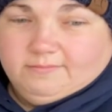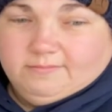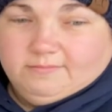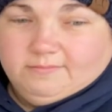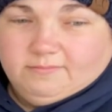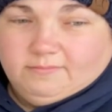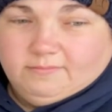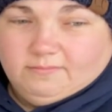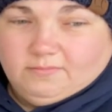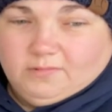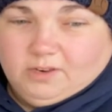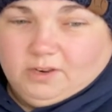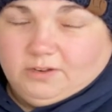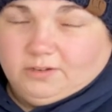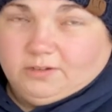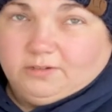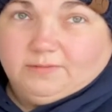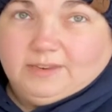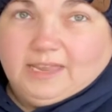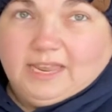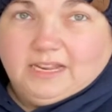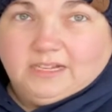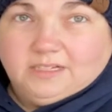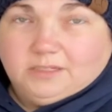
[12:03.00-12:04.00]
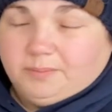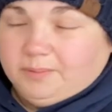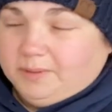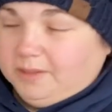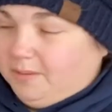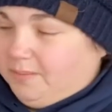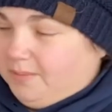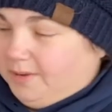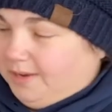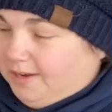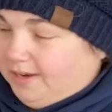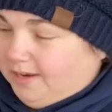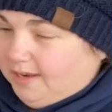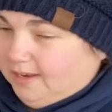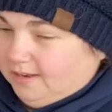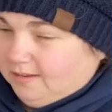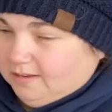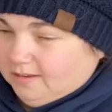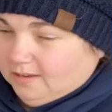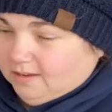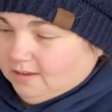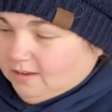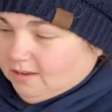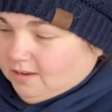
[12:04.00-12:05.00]
you know, can't spend the money,
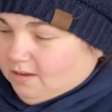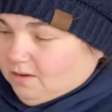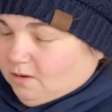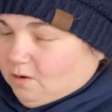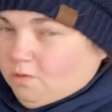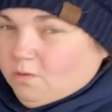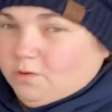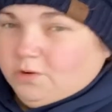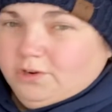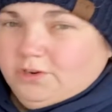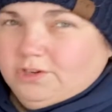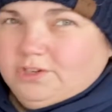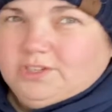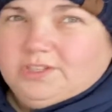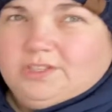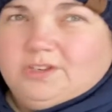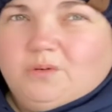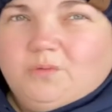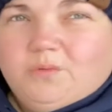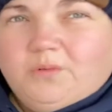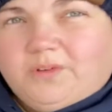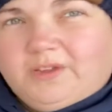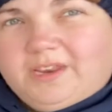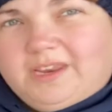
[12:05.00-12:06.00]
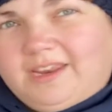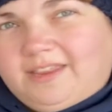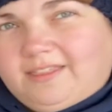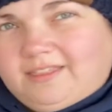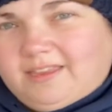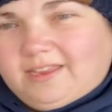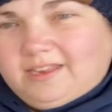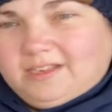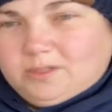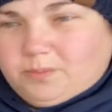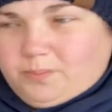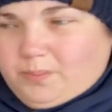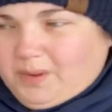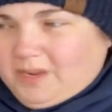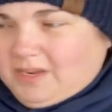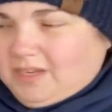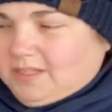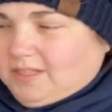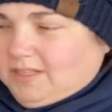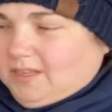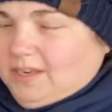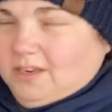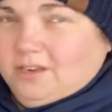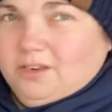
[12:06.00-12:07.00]
or you just don't want anything as big
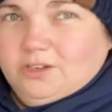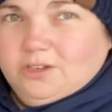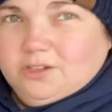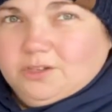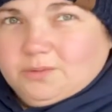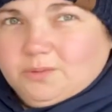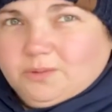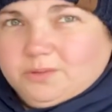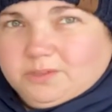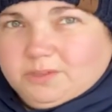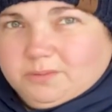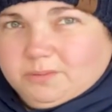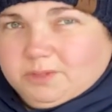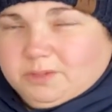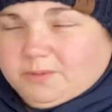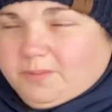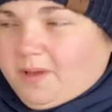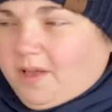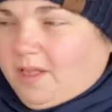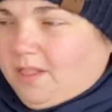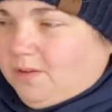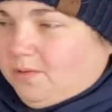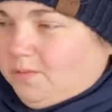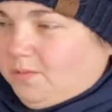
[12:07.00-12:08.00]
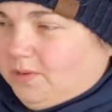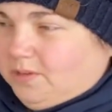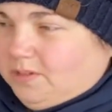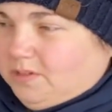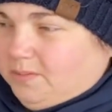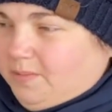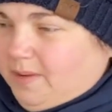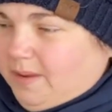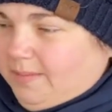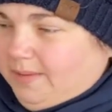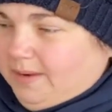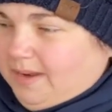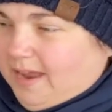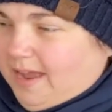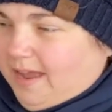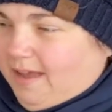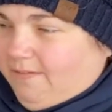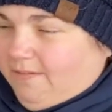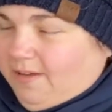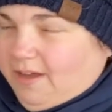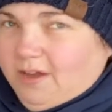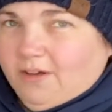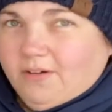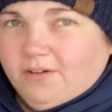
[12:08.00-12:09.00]
as it. You just want some smaller ones maybe to have
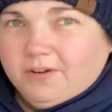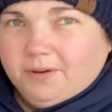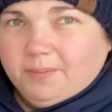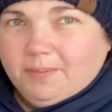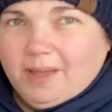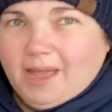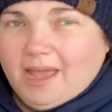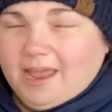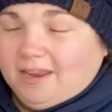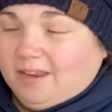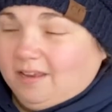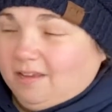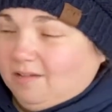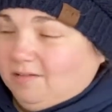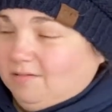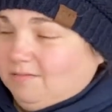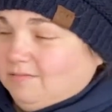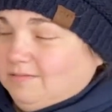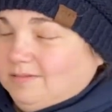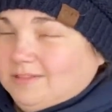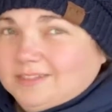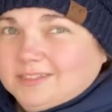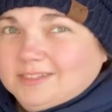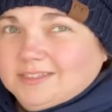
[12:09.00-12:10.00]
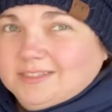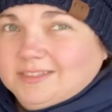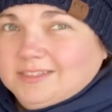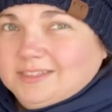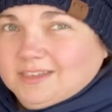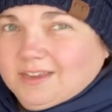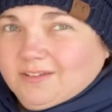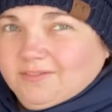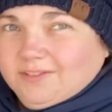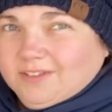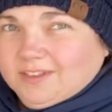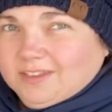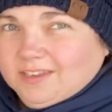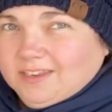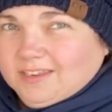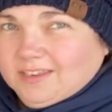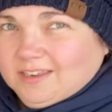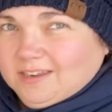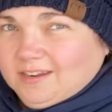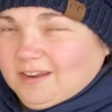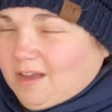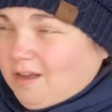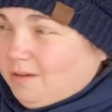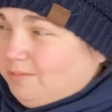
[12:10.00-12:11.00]
out on a patio. This is definitely
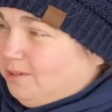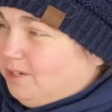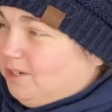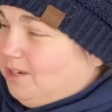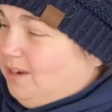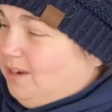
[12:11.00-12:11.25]
an option.